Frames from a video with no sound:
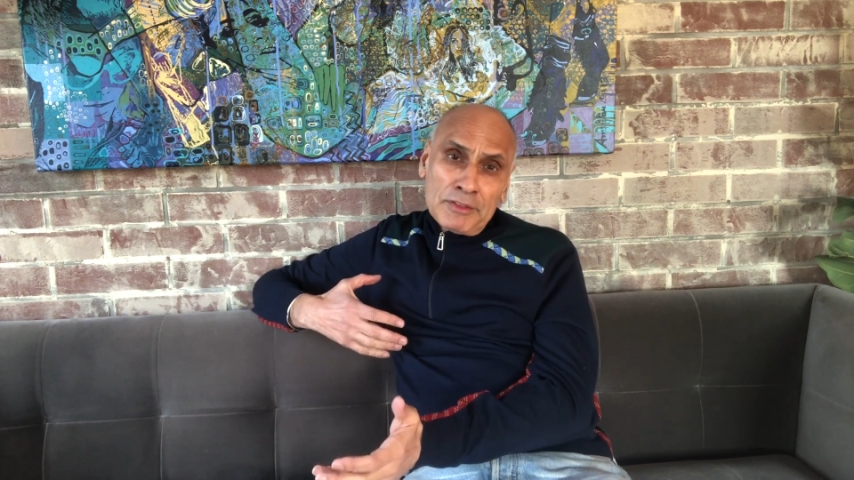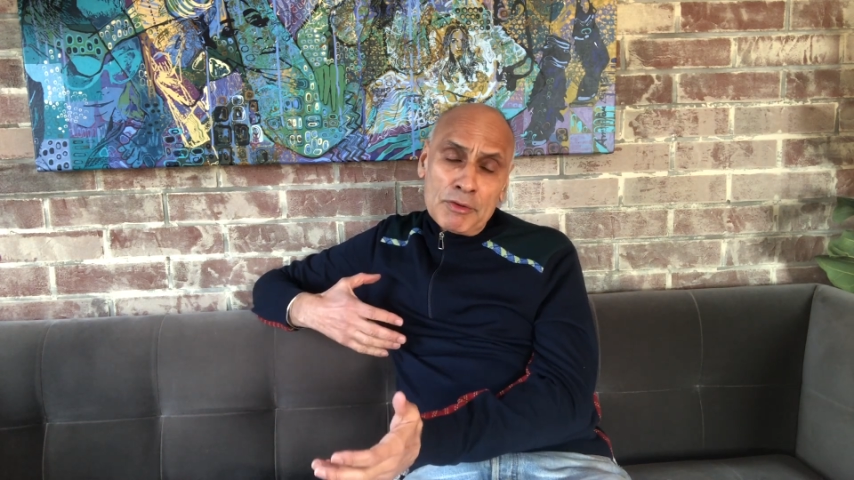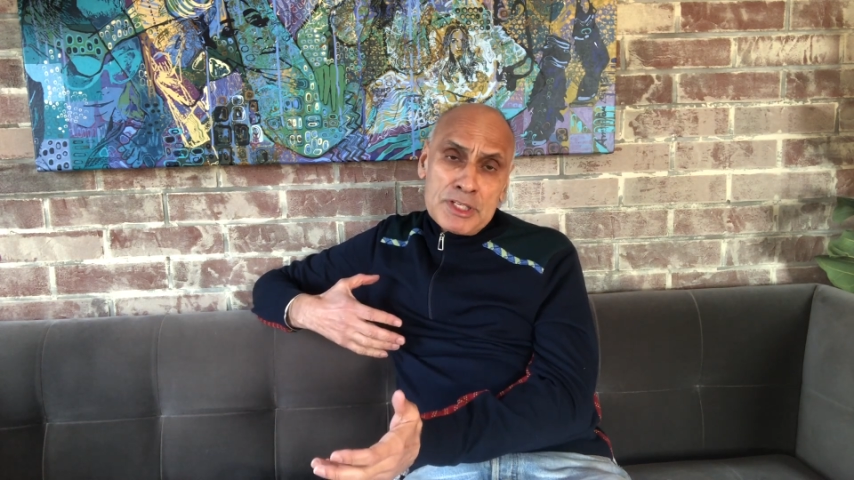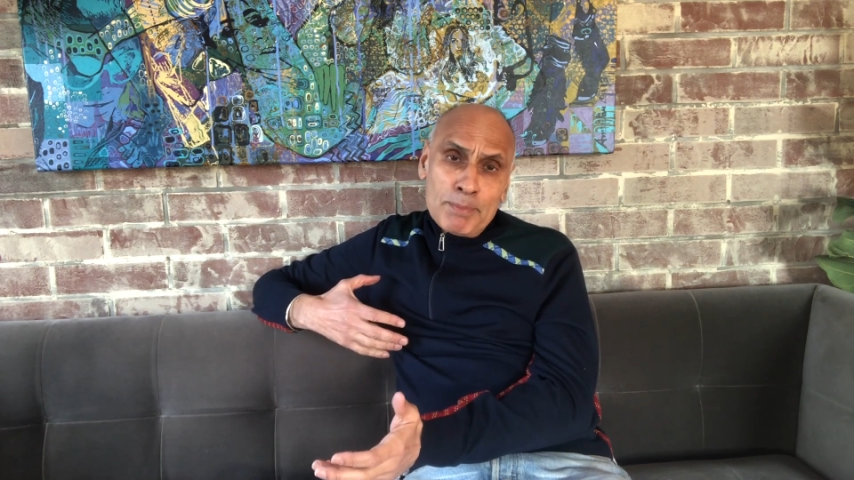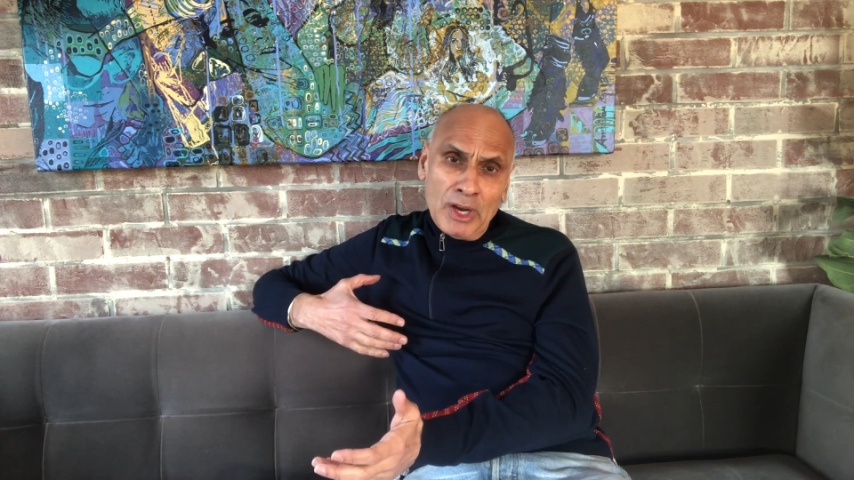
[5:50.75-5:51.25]

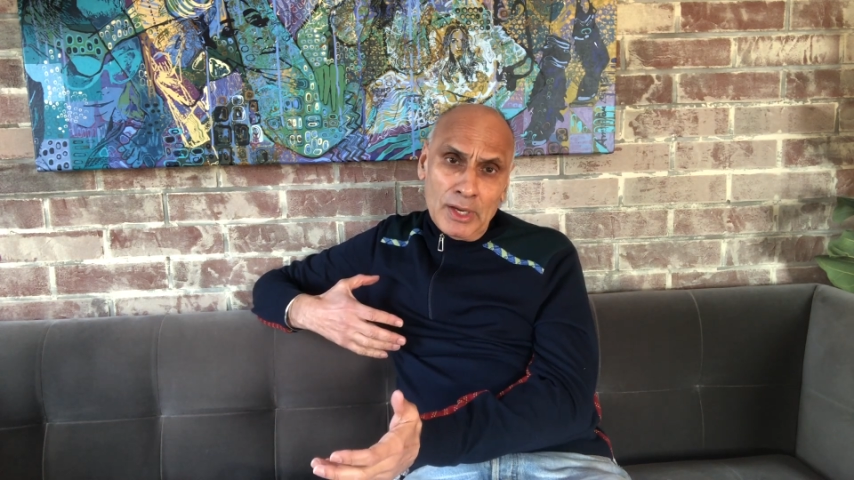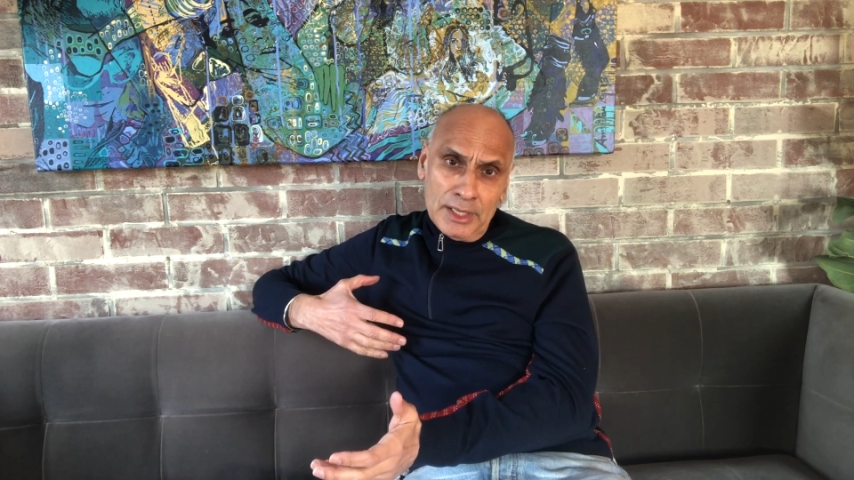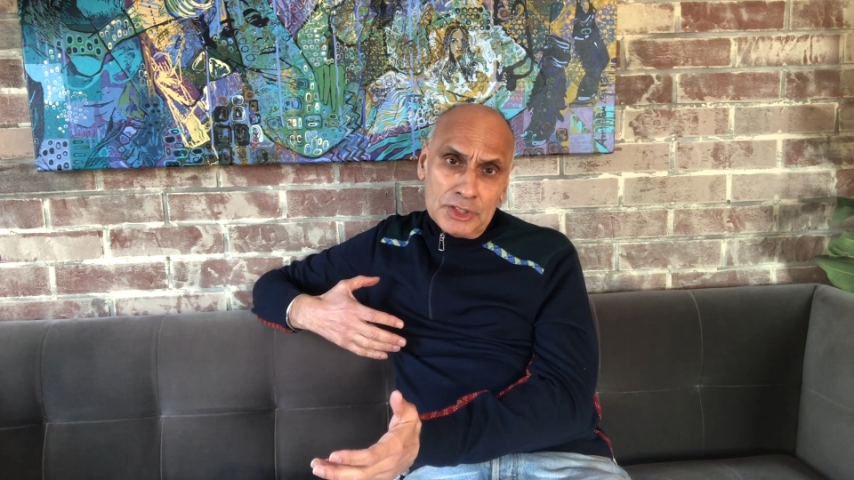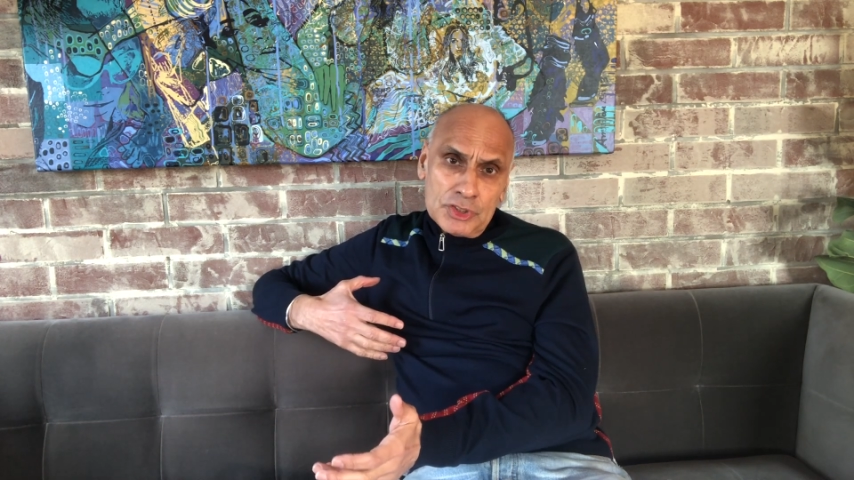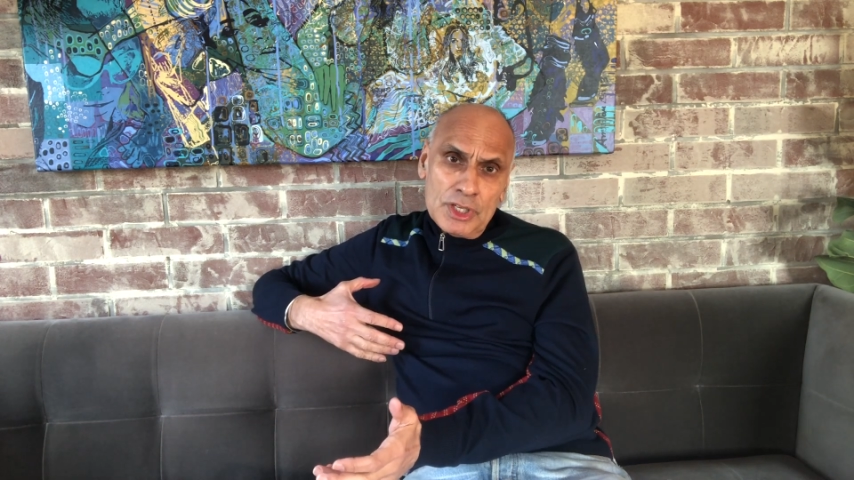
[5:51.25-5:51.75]
there is
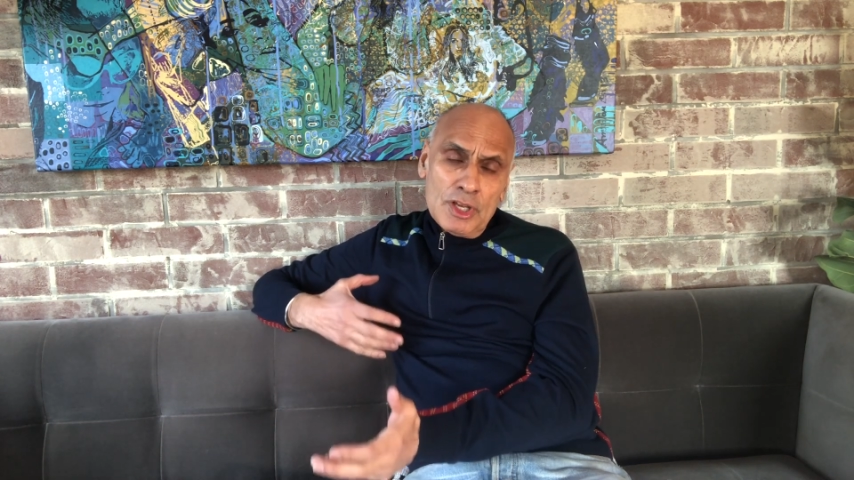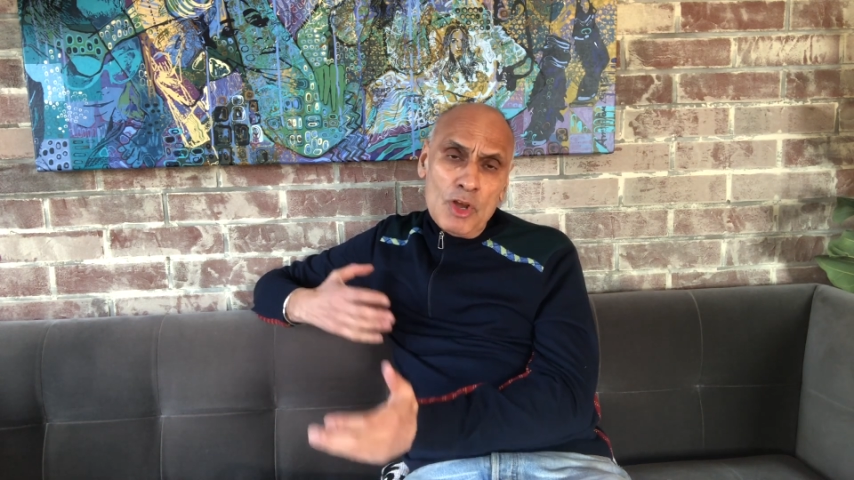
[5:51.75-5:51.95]
bias